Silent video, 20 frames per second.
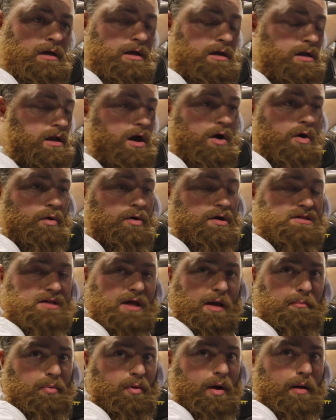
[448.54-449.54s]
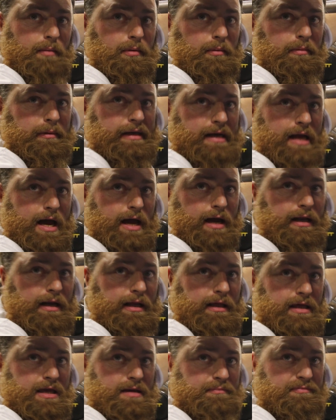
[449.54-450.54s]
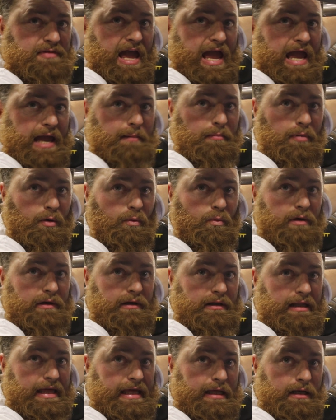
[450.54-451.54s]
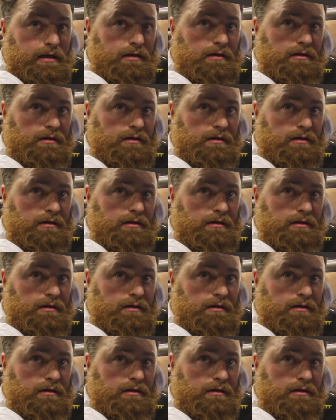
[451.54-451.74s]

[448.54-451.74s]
No, because I'm probably not going to keep the amber one lit.